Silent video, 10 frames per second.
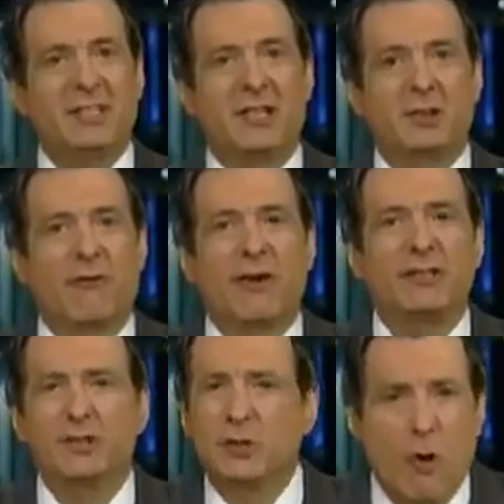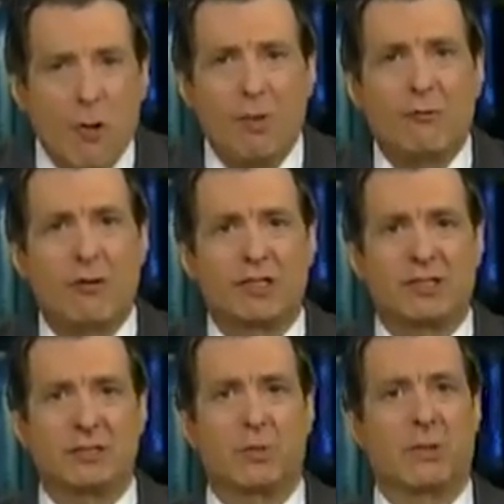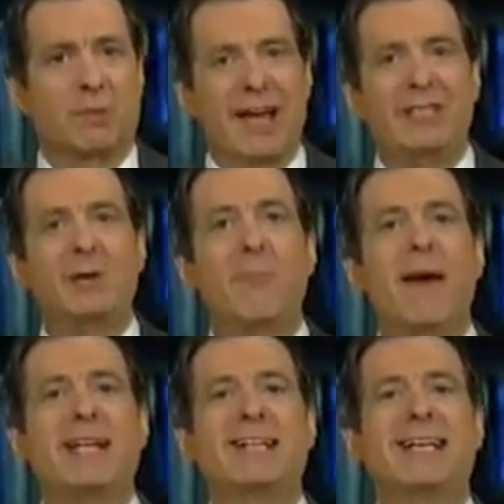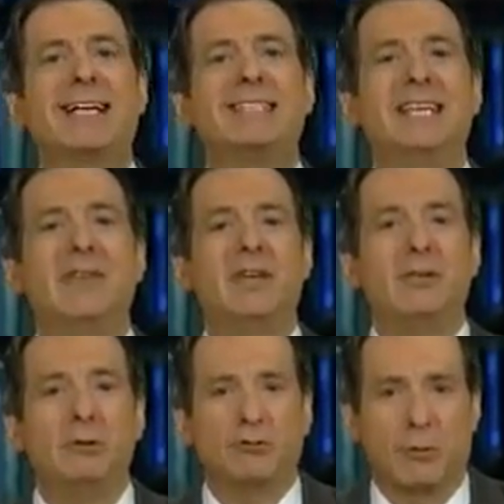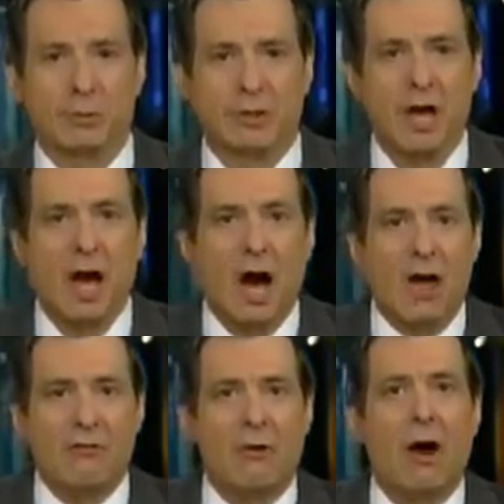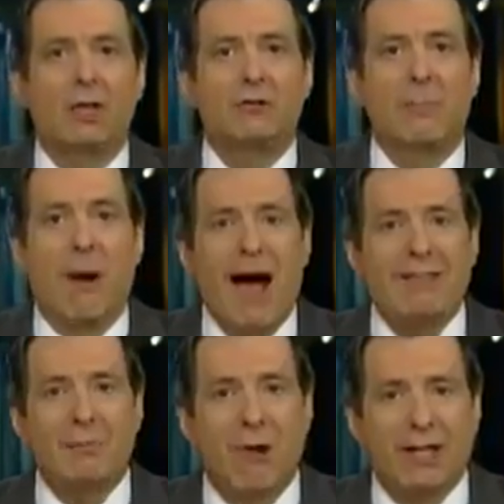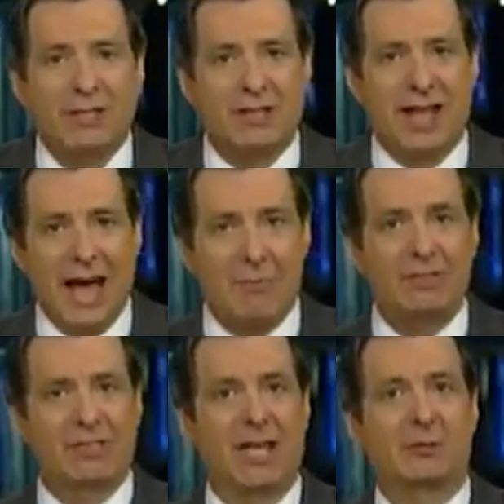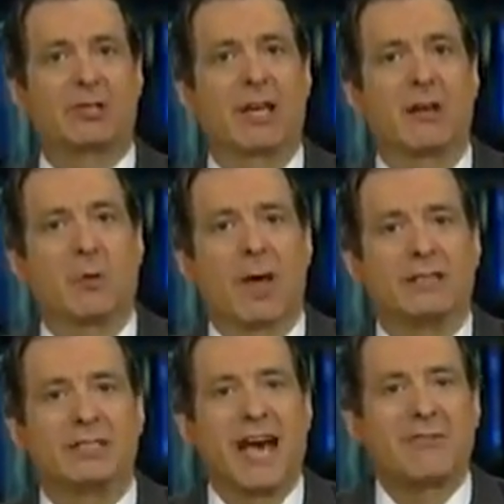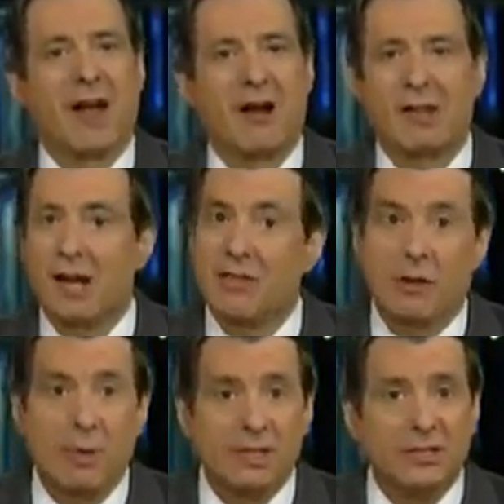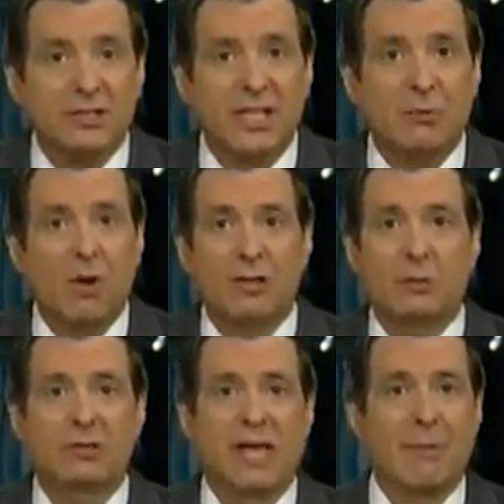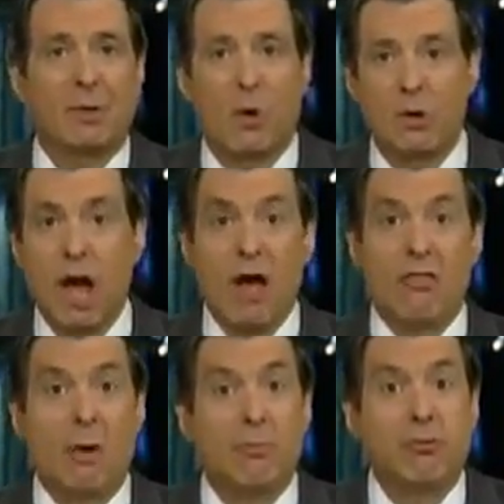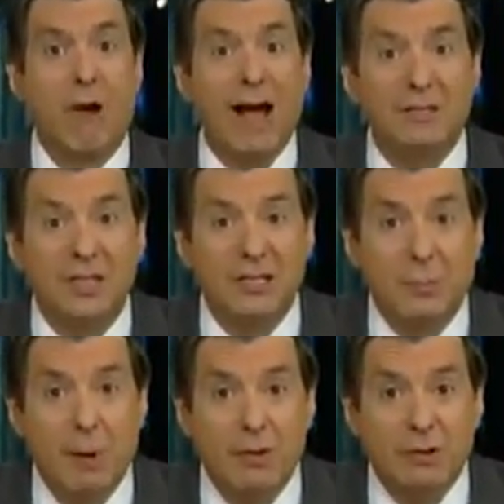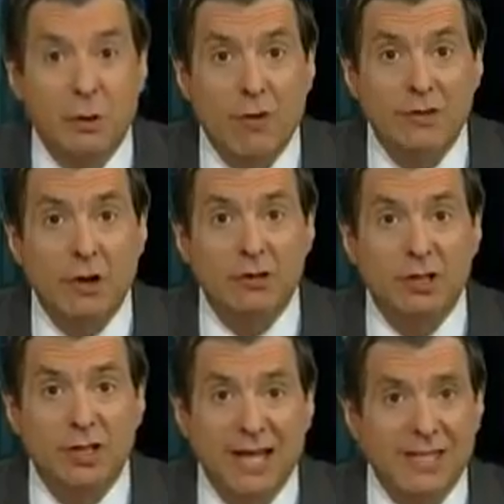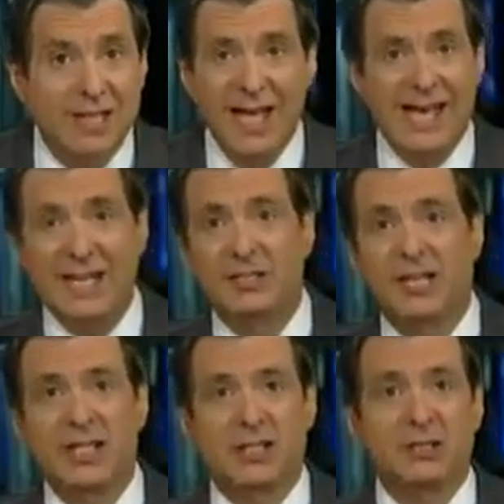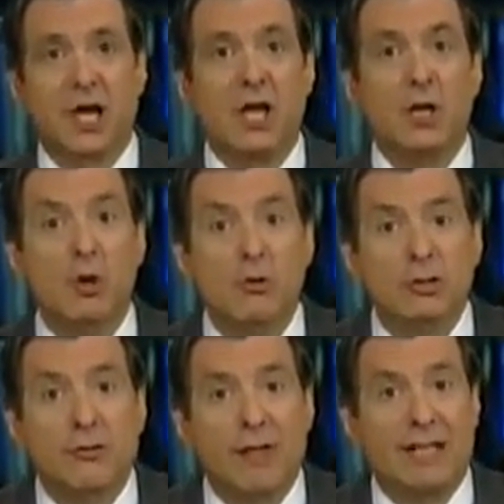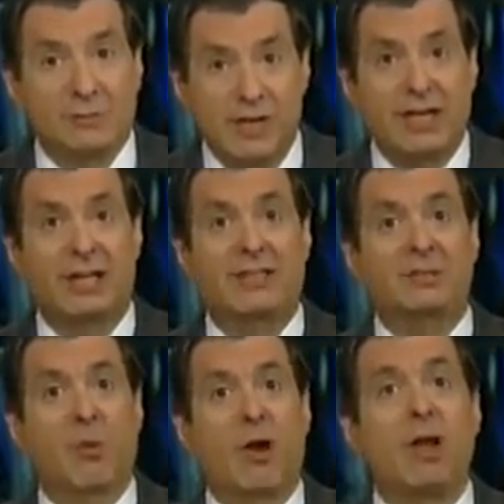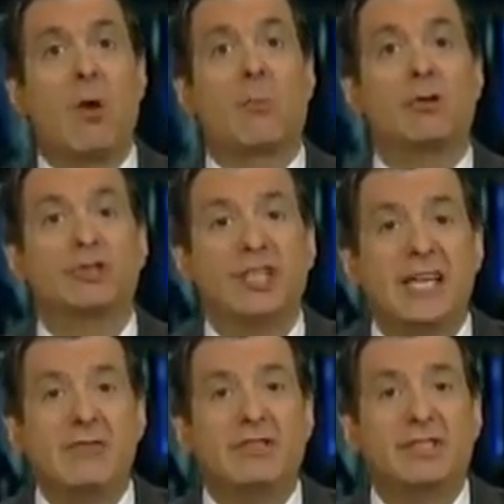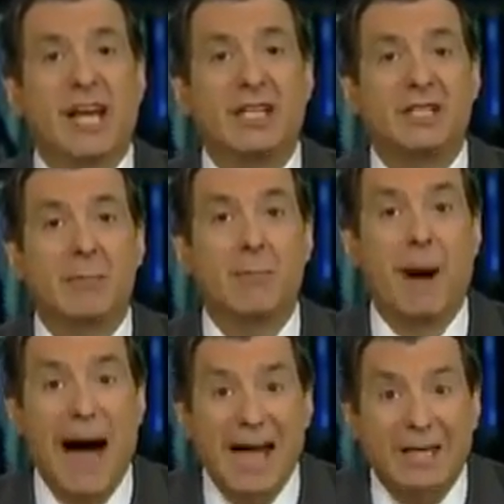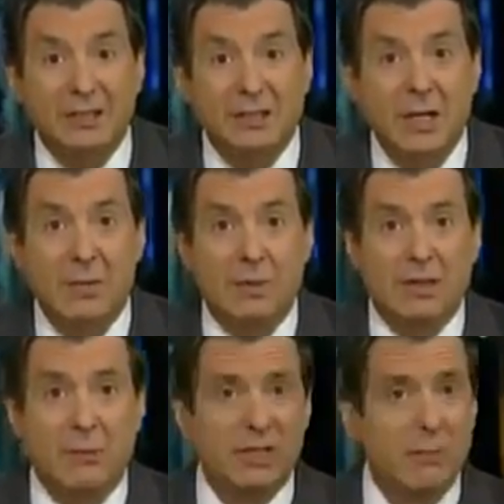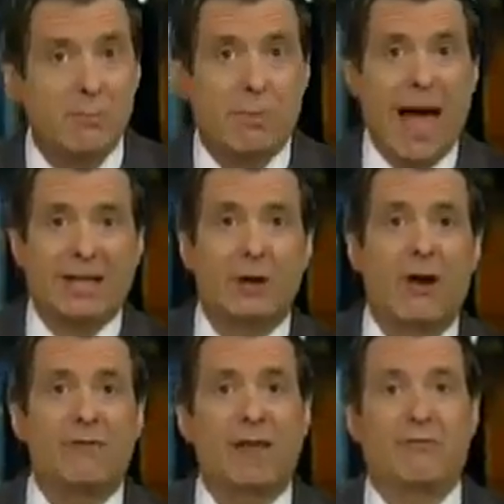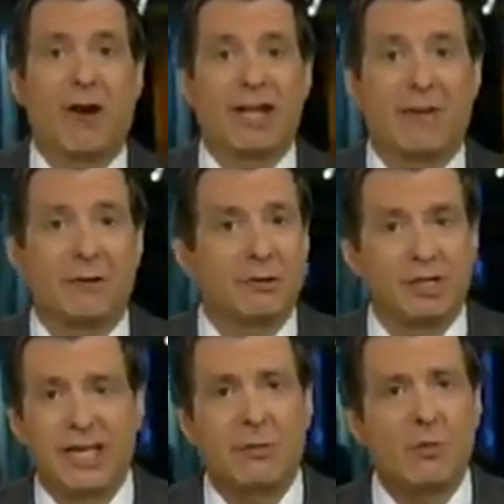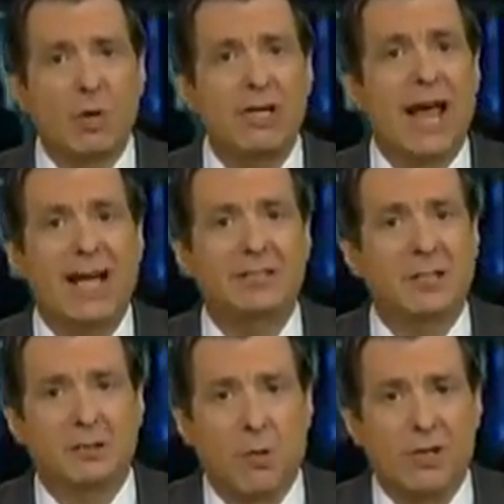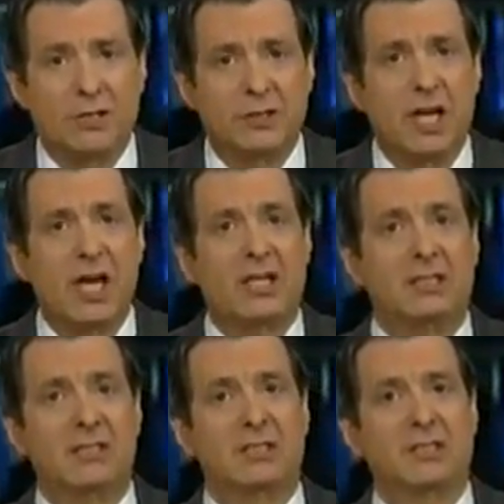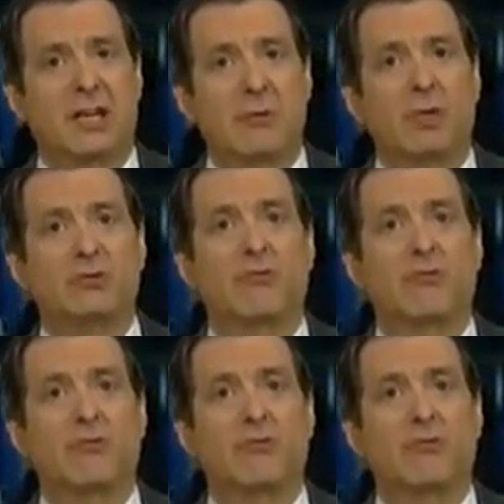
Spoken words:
touched off a storm of criticism with a plan to meddle in TV newsrooms. Under a pilot project that had been scheduled to get underway in South Carolina, the commission said it wanted to examine, quote, the process by which stories are selected, each station's news philosophy, and get this one, perceived station bias. The commission backed off late Friday afternoon, saying it wouldn't ask such questions until its study was